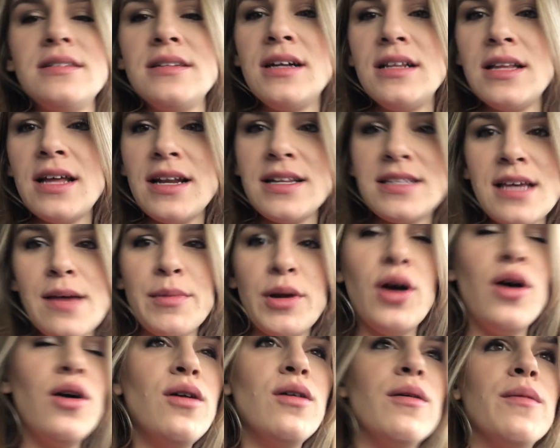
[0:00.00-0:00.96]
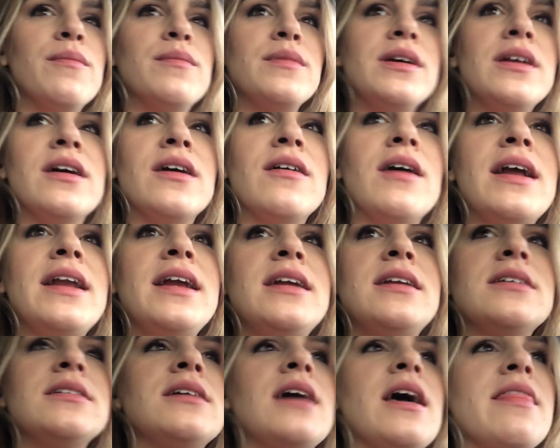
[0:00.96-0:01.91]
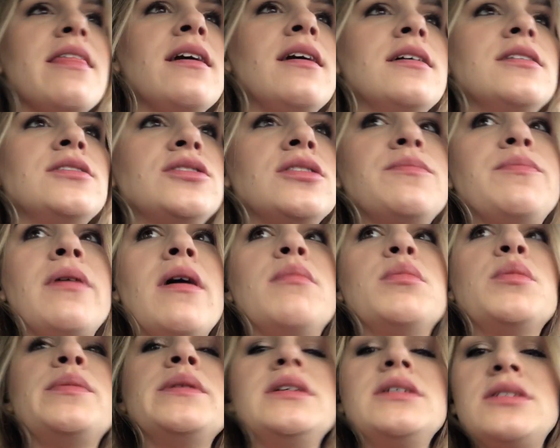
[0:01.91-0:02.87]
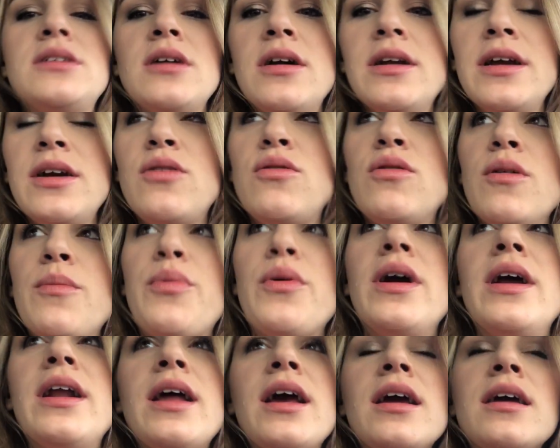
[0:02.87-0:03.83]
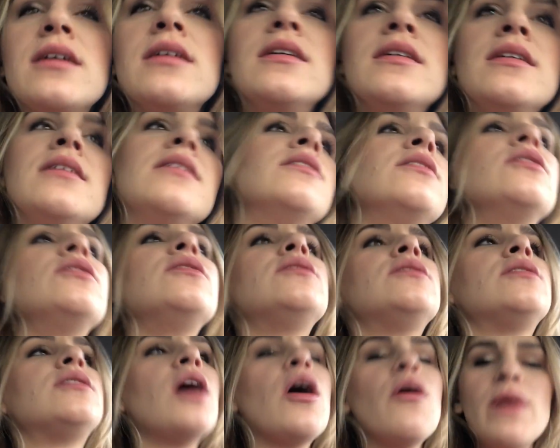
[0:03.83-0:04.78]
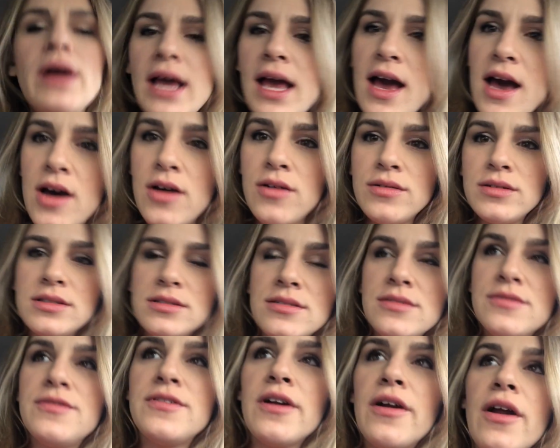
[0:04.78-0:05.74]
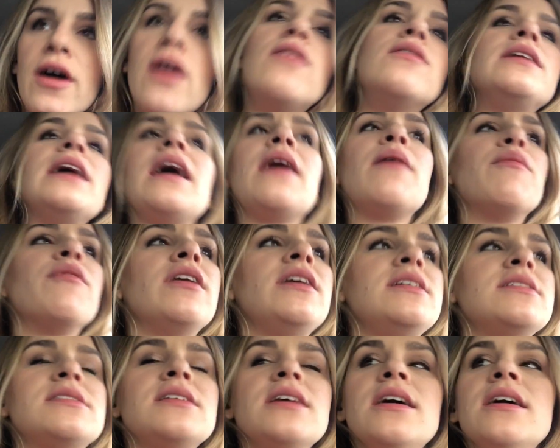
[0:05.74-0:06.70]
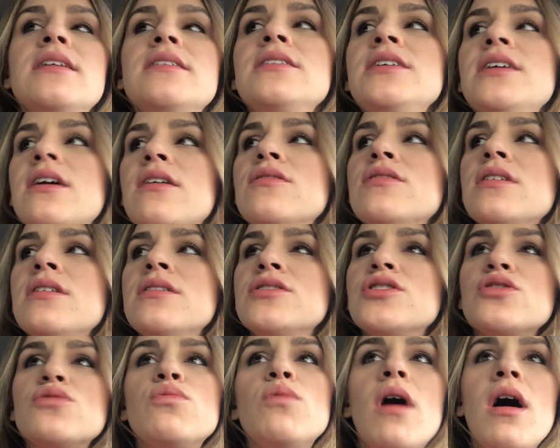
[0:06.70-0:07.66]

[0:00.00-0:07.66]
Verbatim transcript: a lot of time at home, you know? I think I should probably start incorporating going out for no damn reason, you know, and just